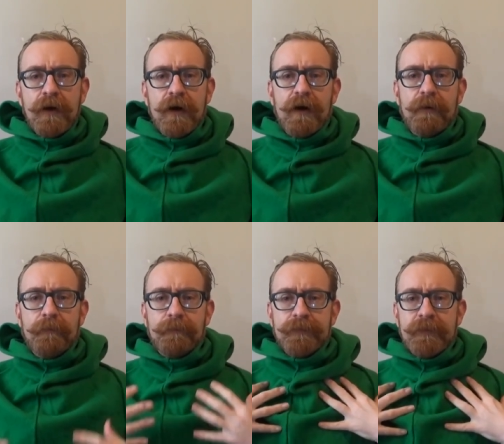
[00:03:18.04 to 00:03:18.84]

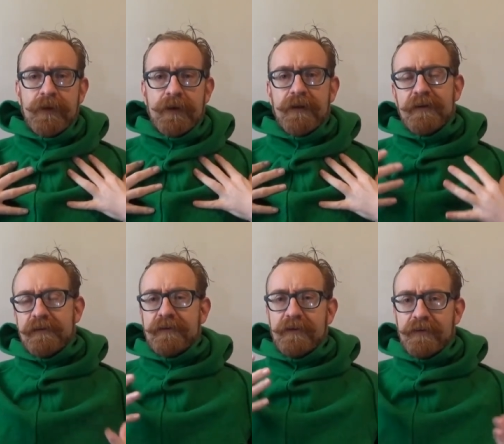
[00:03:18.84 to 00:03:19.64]
Um, and this
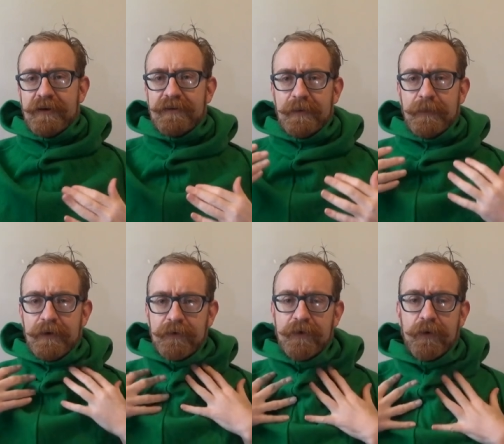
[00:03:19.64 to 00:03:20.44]
is interesting
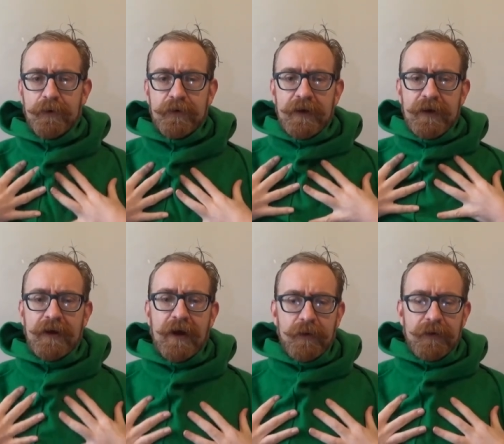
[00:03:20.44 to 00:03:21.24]
because the hood
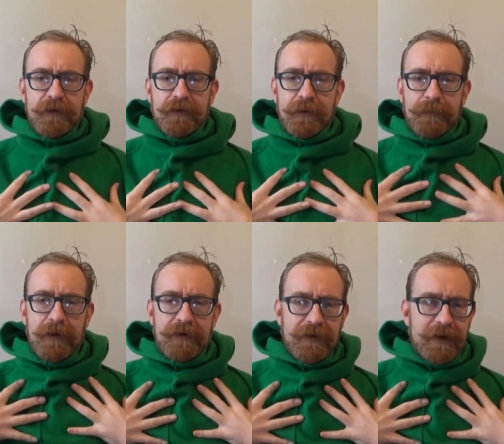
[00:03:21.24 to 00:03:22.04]
now is a,
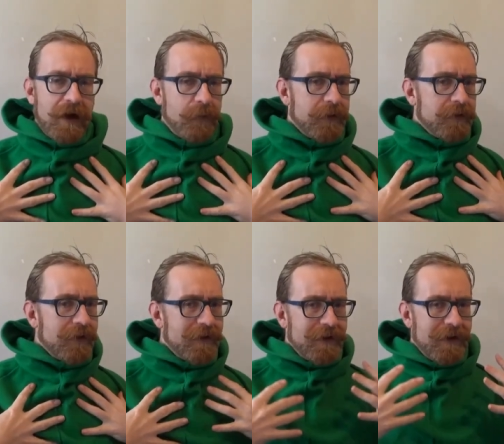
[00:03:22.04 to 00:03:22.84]
is a garment
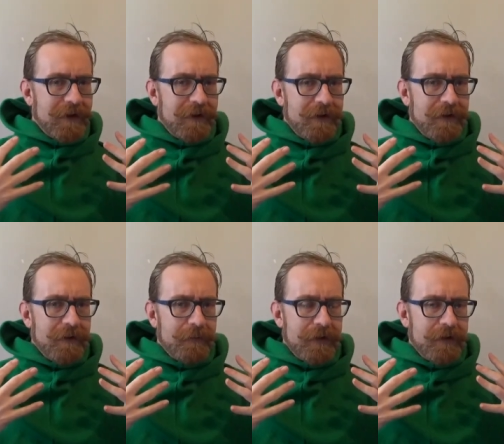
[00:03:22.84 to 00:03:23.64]

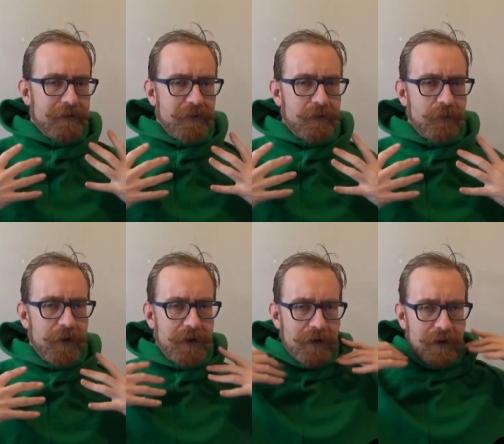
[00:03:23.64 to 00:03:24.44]
um, in its own
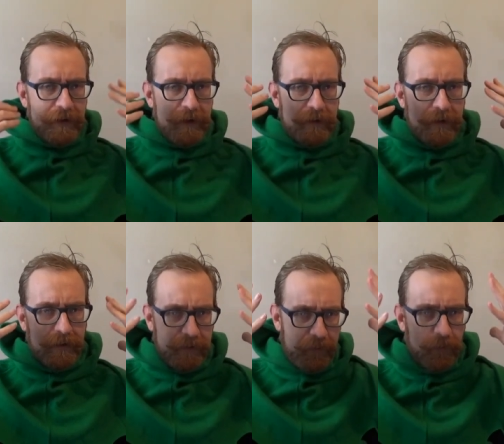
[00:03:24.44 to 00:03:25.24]
right,
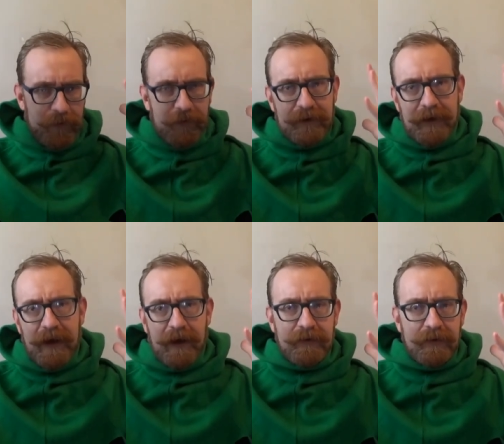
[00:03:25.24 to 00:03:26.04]
and they're wearing a
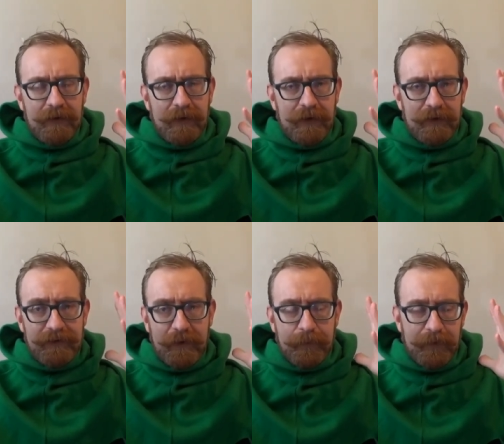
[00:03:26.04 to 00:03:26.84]
hat uh,
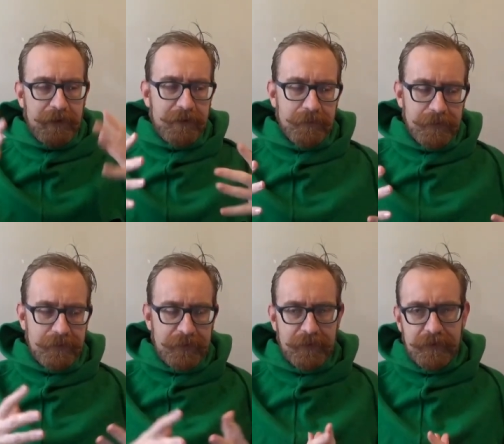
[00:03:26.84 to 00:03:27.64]
separately.
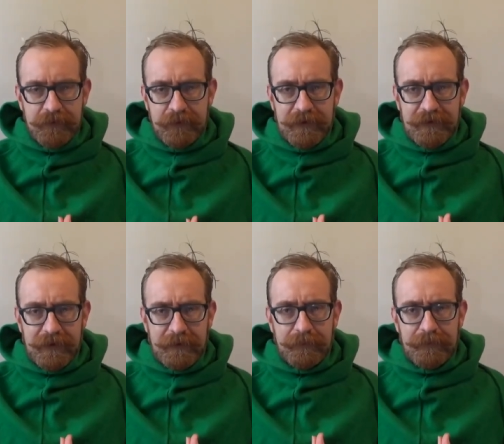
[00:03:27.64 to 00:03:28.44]
It's an
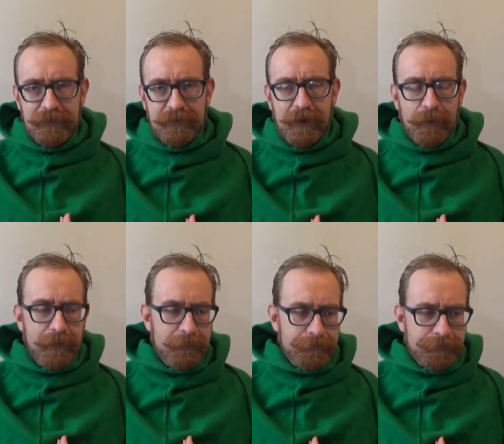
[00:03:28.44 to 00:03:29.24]
interesting
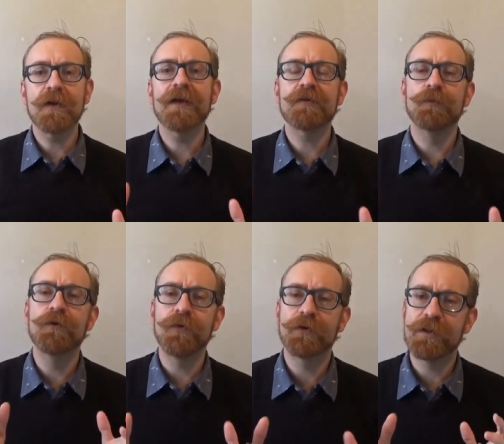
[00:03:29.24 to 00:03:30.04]
development. Let's
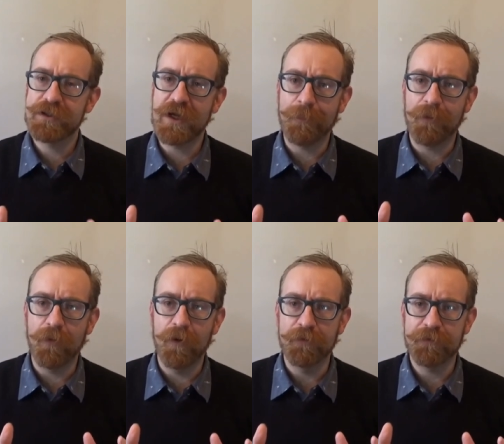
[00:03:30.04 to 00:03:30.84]
move on to
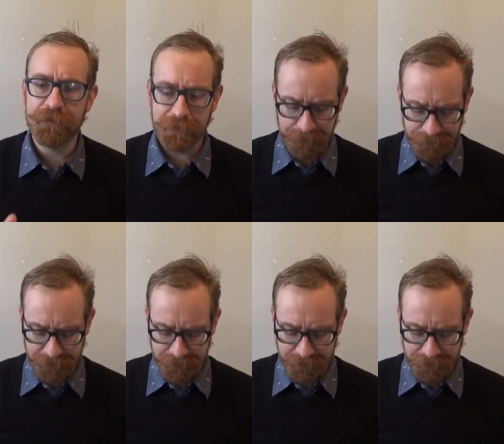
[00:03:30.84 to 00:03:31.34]
chaperons.